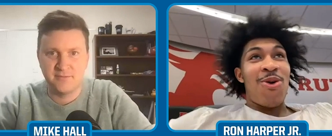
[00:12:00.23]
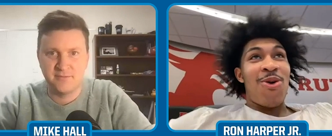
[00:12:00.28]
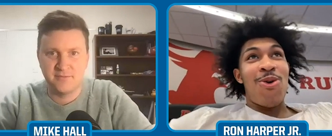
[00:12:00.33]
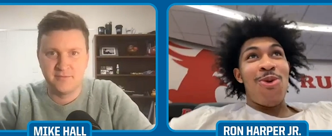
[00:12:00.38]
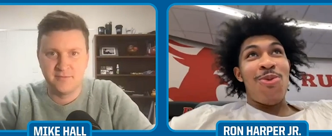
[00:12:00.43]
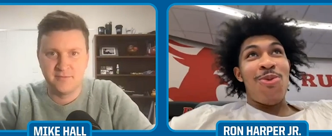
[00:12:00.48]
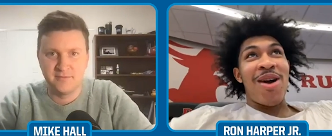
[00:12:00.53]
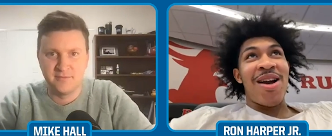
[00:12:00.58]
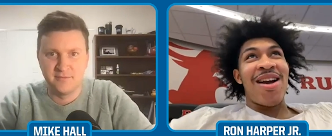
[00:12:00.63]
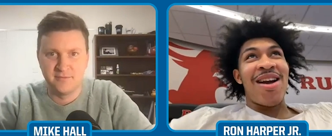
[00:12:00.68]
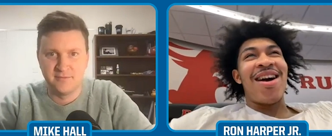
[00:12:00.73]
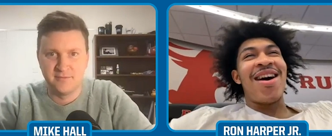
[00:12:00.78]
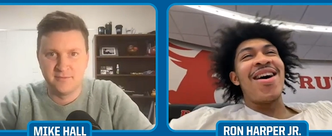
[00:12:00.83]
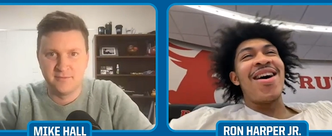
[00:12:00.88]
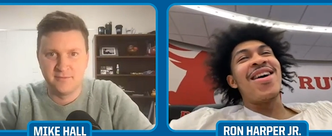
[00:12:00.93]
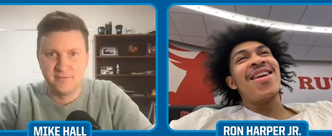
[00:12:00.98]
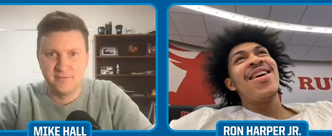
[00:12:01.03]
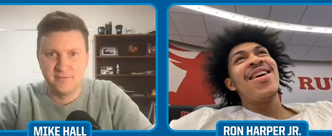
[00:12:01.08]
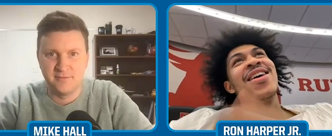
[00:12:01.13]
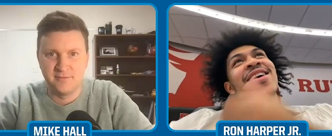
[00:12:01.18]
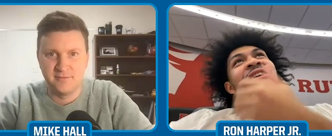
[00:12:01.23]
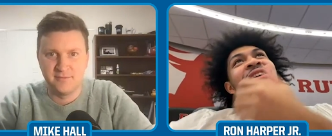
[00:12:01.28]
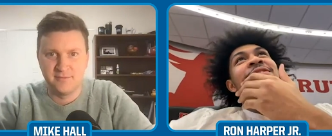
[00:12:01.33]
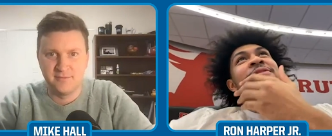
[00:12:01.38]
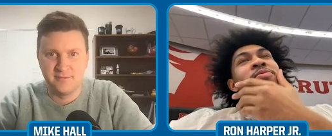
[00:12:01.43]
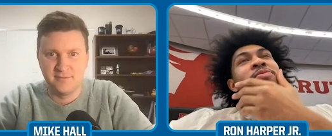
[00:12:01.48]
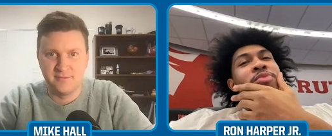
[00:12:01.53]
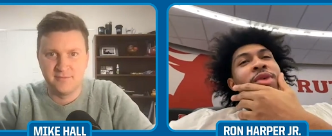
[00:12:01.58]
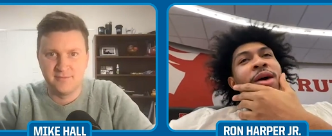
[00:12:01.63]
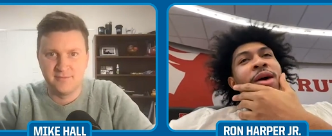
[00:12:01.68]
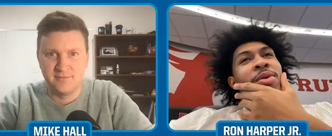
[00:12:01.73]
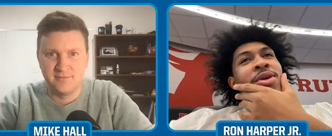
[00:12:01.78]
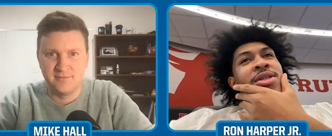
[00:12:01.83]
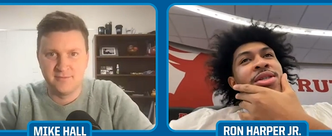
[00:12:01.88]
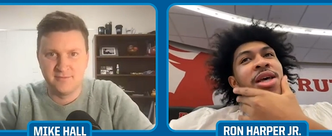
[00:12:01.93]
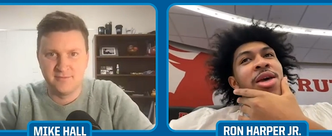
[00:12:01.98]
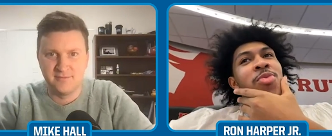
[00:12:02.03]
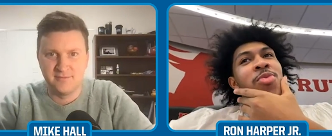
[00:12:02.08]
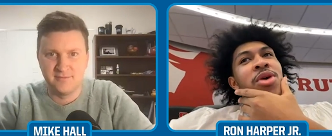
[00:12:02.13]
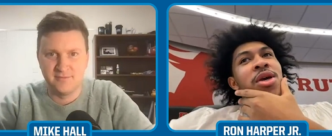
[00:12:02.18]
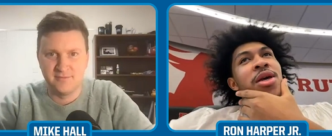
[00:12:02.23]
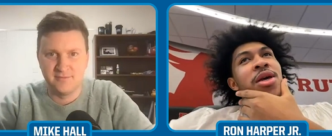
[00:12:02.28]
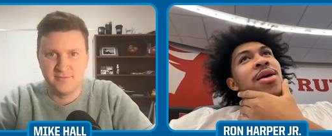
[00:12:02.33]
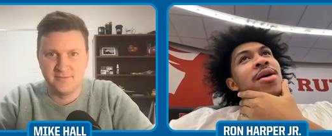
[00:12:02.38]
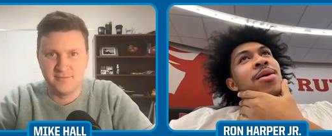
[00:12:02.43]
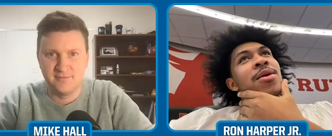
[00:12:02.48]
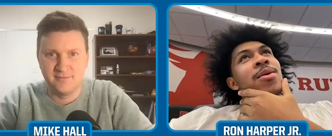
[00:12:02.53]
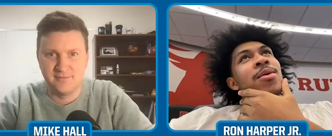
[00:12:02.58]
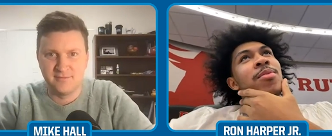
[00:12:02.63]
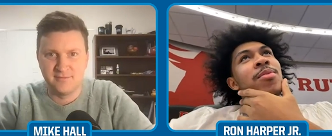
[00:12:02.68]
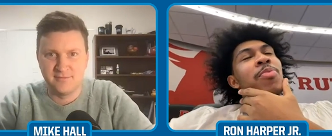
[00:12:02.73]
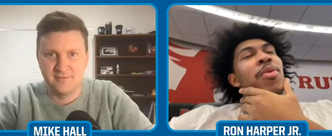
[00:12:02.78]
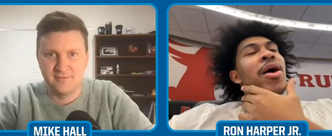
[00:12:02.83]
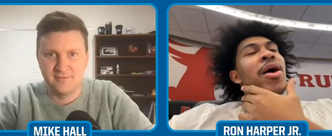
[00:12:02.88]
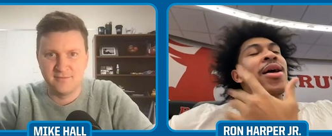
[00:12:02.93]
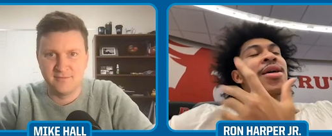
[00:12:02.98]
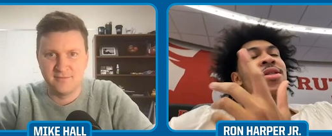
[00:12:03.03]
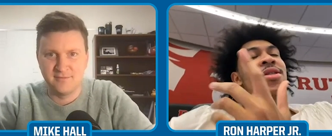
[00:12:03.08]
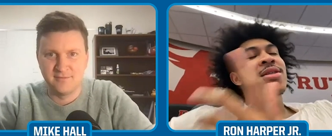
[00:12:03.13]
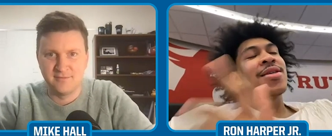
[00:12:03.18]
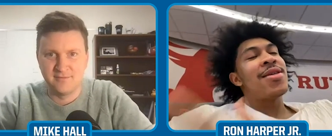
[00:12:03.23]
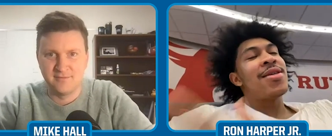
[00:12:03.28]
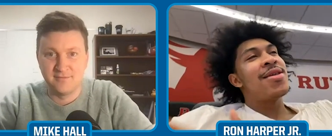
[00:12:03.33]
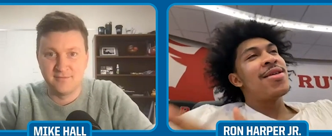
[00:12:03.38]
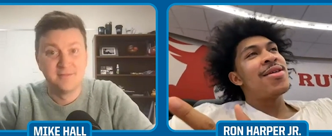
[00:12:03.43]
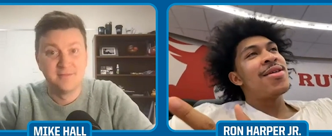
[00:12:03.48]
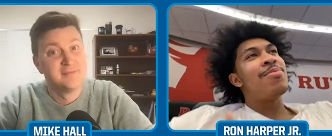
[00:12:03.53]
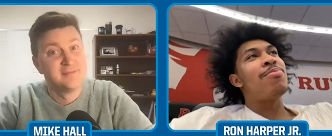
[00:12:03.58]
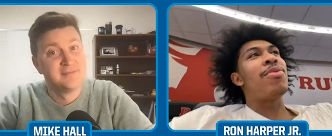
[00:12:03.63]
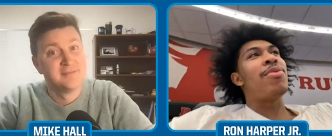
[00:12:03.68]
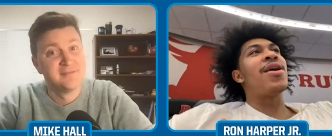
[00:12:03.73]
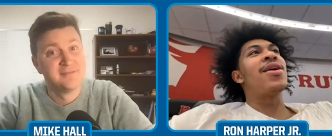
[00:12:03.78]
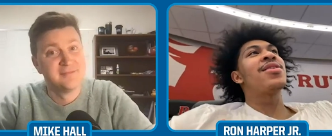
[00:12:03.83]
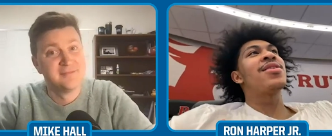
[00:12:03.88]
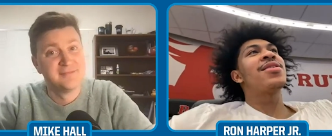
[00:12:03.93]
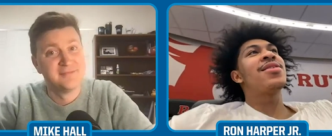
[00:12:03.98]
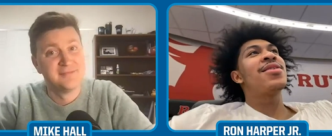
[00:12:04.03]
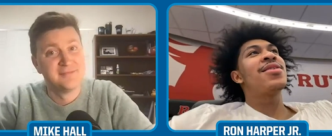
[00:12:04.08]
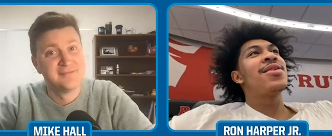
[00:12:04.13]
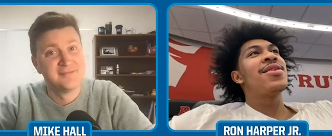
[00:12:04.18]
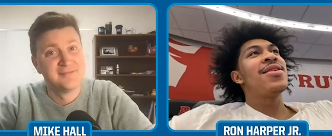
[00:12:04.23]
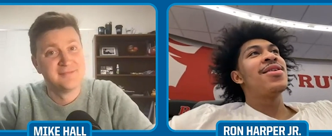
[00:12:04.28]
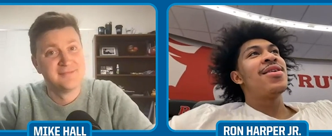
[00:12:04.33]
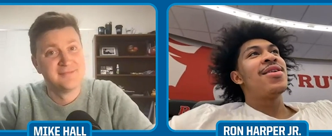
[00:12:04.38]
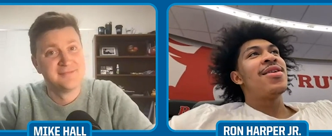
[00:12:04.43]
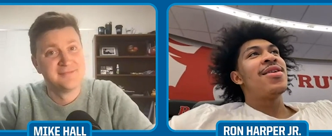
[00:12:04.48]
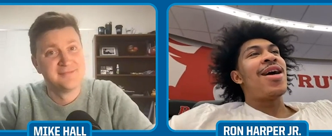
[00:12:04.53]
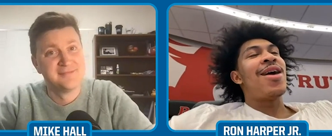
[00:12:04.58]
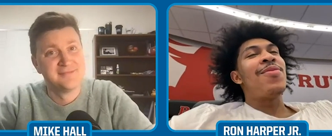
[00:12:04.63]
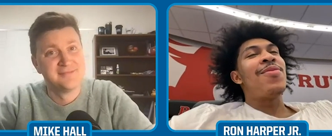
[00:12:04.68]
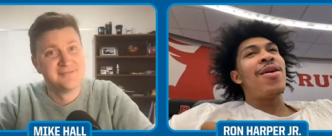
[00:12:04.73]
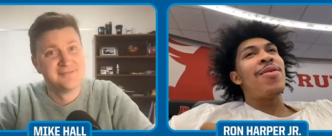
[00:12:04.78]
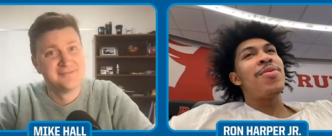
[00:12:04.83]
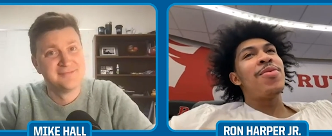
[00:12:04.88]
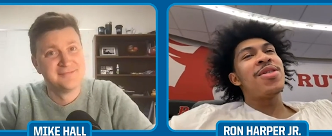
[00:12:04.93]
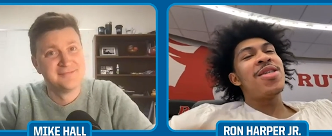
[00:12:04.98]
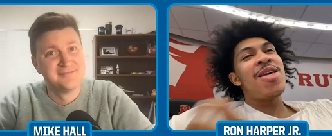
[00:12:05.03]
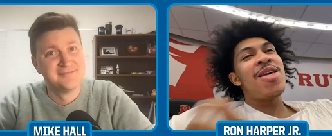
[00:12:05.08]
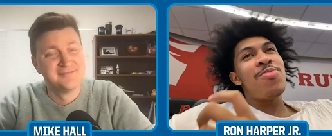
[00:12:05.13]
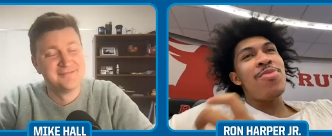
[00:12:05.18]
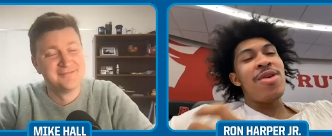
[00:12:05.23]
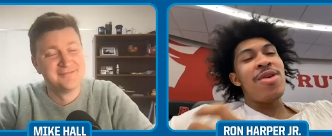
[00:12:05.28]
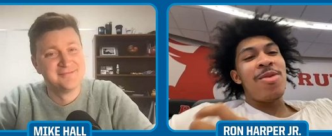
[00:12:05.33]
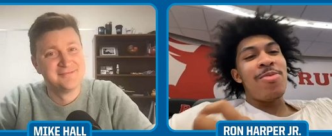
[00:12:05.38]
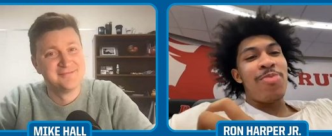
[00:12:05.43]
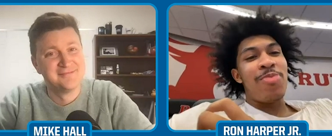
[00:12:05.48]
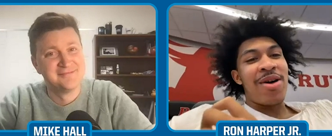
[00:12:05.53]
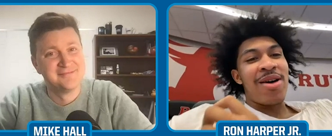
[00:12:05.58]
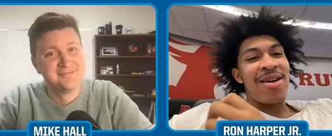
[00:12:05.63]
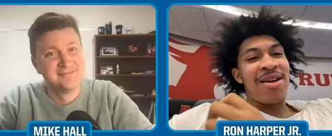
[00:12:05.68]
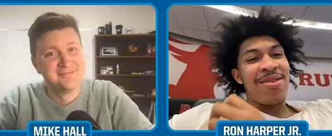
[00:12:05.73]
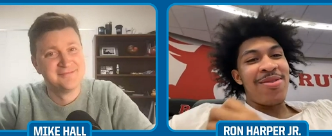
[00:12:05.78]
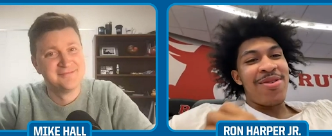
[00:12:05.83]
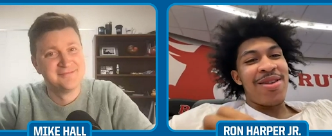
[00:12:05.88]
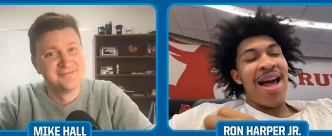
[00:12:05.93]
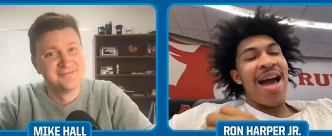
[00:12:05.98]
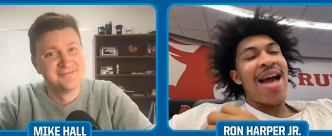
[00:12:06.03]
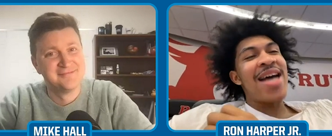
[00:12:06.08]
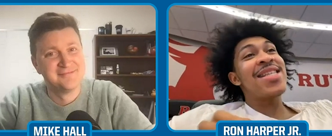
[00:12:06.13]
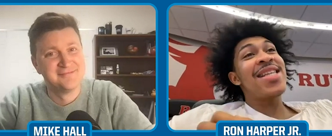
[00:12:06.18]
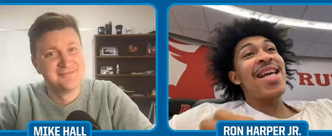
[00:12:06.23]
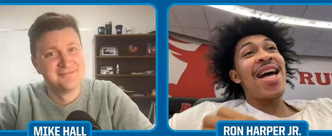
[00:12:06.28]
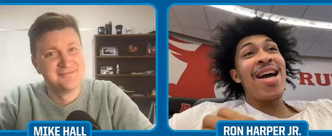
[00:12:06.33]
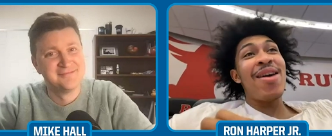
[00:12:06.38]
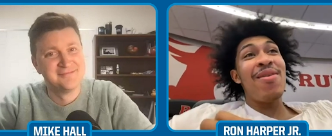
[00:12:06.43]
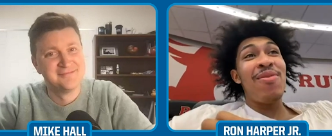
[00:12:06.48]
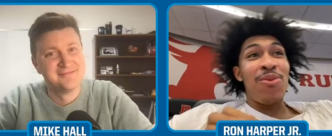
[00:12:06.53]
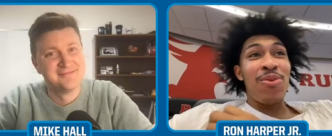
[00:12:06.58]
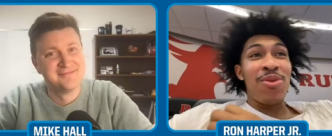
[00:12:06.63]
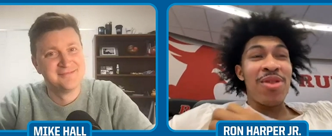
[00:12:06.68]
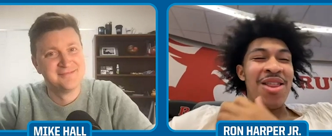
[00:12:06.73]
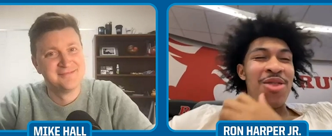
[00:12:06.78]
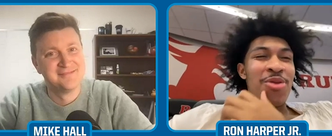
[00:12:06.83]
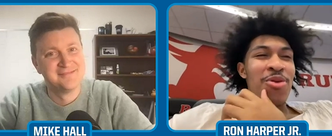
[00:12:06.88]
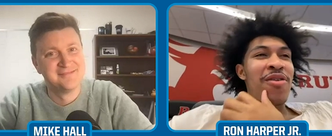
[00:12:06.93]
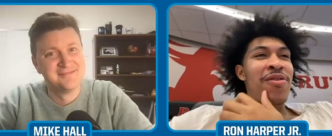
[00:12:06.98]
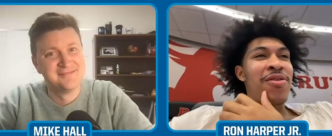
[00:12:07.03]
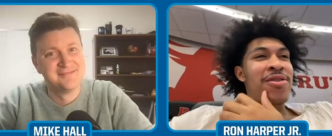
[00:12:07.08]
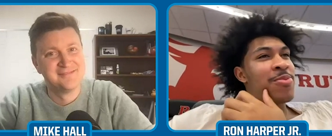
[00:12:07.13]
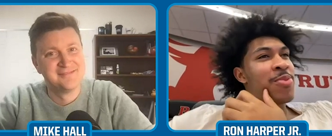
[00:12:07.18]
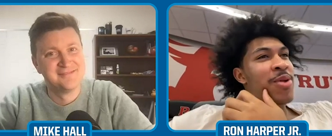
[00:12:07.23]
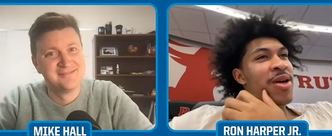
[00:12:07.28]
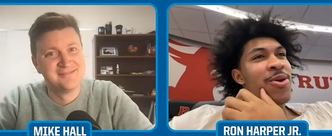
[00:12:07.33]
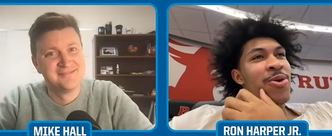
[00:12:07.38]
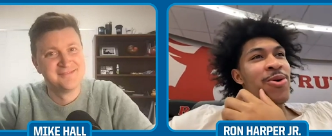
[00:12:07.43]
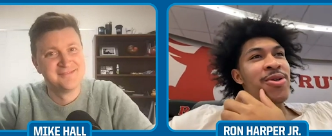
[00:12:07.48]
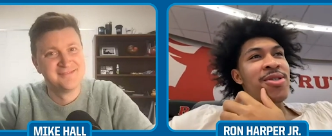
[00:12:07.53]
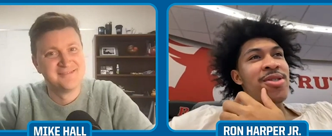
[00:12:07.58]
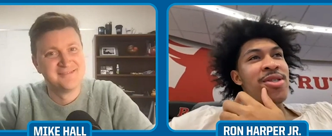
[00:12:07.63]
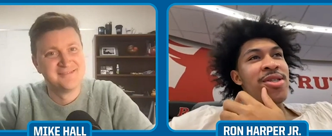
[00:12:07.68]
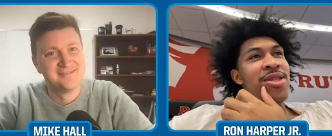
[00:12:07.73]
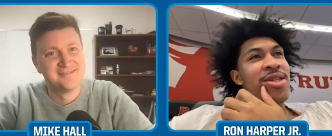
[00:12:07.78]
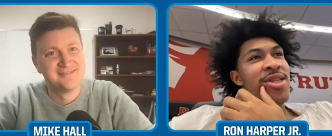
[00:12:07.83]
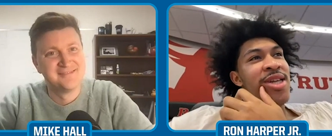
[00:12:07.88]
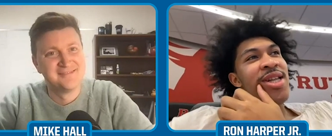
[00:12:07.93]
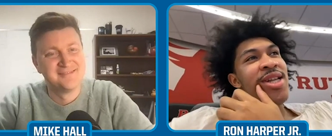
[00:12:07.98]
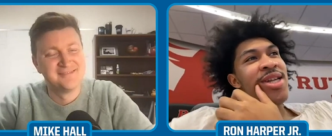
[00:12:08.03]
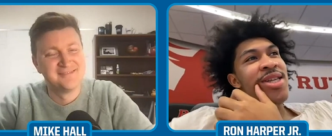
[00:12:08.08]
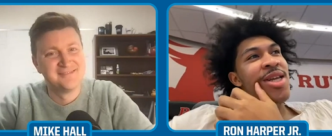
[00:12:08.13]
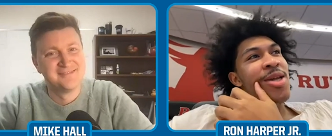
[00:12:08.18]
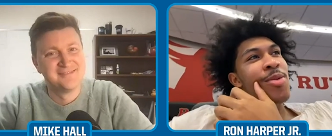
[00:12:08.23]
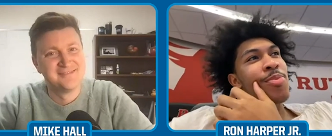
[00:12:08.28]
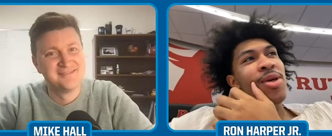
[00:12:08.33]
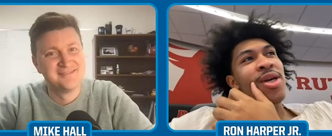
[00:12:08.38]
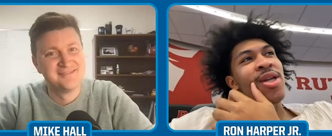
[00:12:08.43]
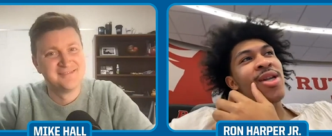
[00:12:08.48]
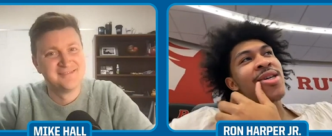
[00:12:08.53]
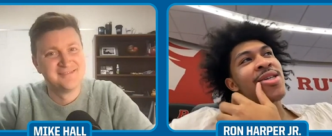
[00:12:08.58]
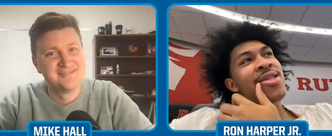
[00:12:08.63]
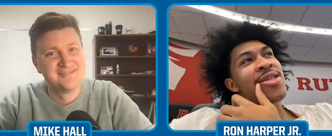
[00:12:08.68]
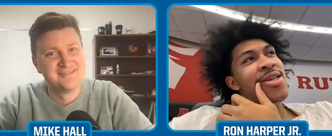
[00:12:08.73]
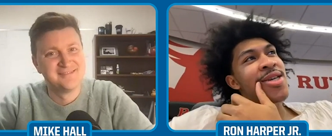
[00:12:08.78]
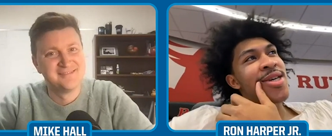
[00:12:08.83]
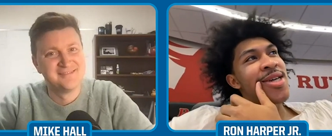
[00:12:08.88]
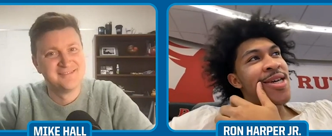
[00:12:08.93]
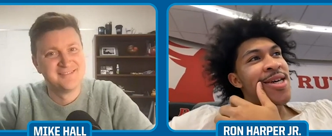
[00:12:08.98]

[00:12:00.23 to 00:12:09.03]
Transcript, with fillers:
Speaker 1: Oh my God, I'm gonna say me, but but I'm, I'm, gonna say me, but last time the three of us played horse, Dylan did beat us.